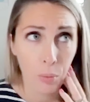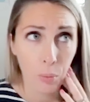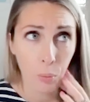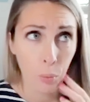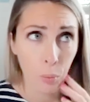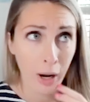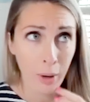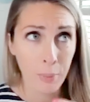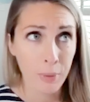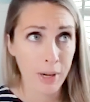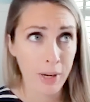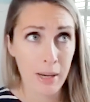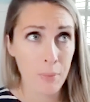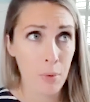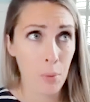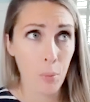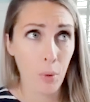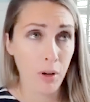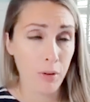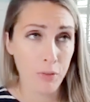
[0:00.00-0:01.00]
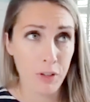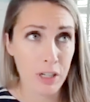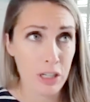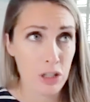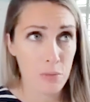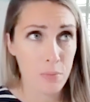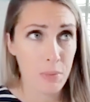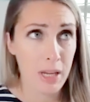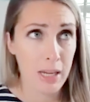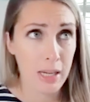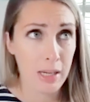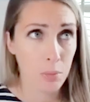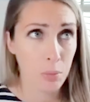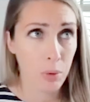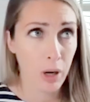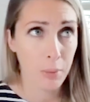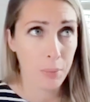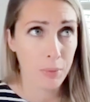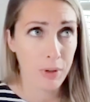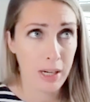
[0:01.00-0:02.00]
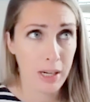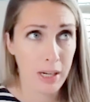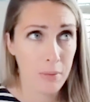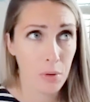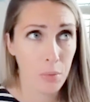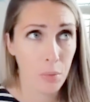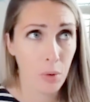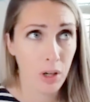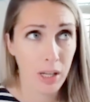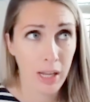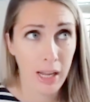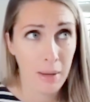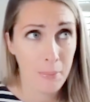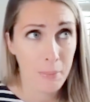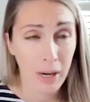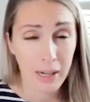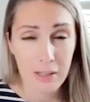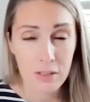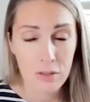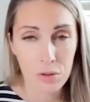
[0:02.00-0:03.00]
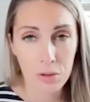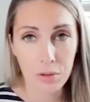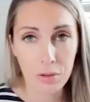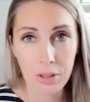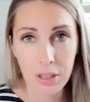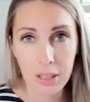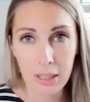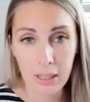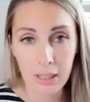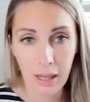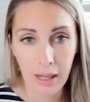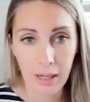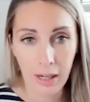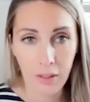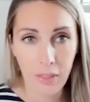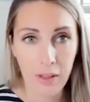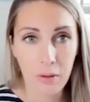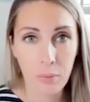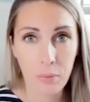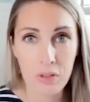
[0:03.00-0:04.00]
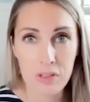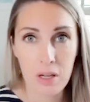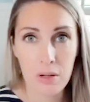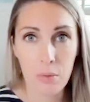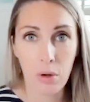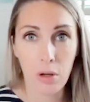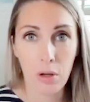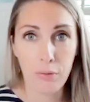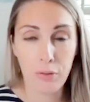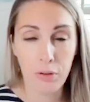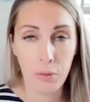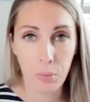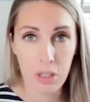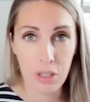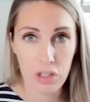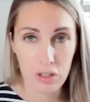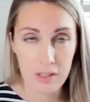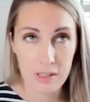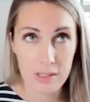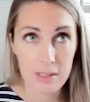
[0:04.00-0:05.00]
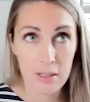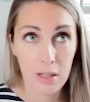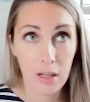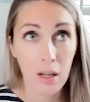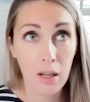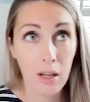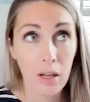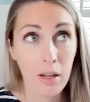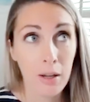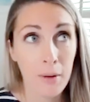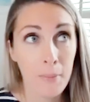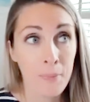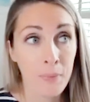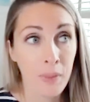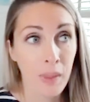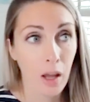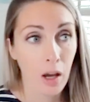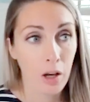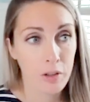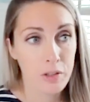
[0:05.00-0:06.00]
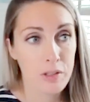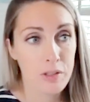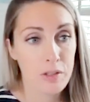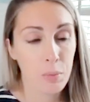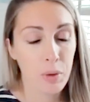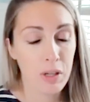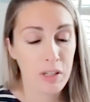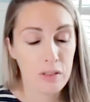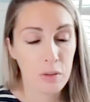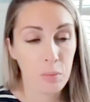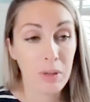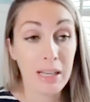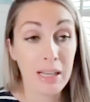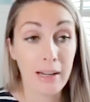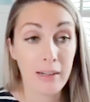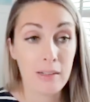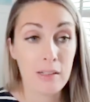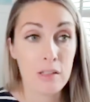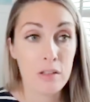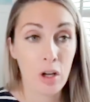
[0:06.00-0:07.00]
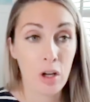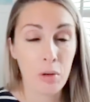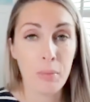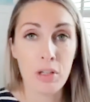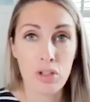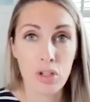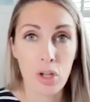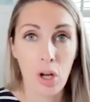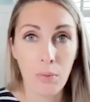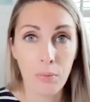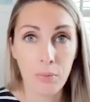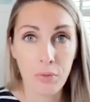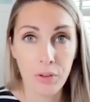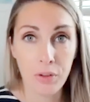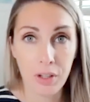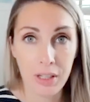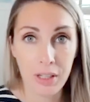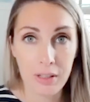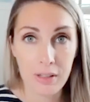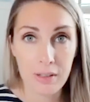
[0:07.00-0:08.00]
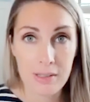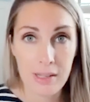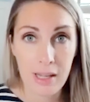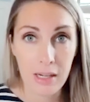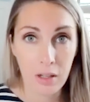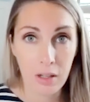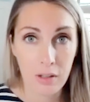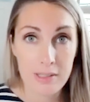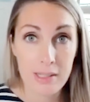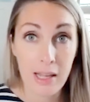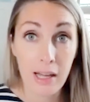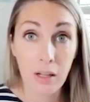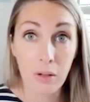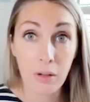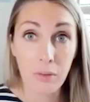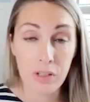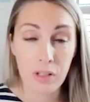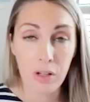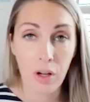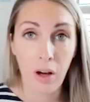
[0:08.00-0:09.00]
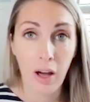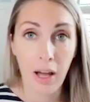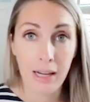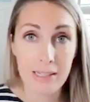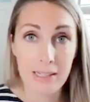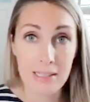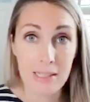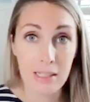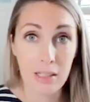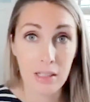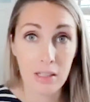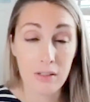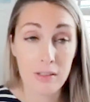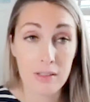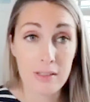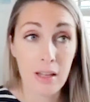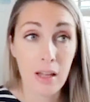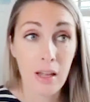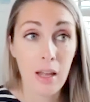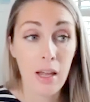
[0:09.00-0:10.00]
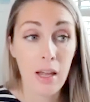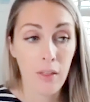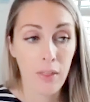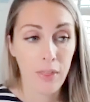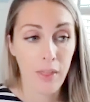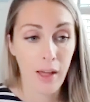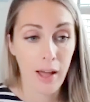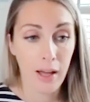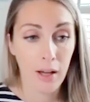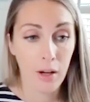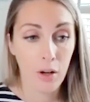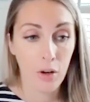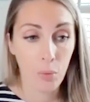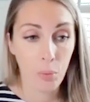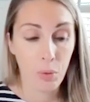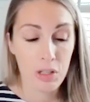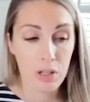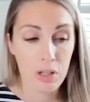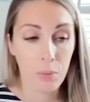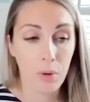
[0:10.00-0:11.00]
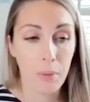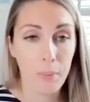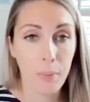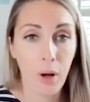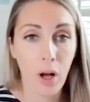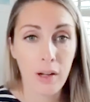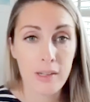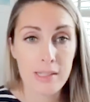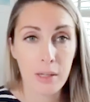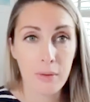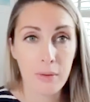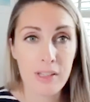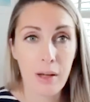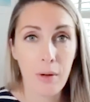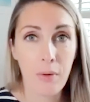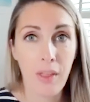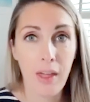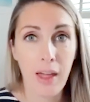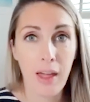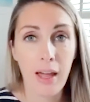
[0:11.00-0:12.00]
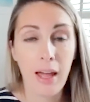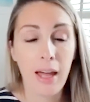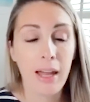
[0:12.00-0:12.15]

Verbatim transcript: Why would anyone want to feature me? Why would anyone want to hear my story? And I think so often we just, us, we, we lack so much confidence in ourselves and our ideas that we don't want to put ourselves out there.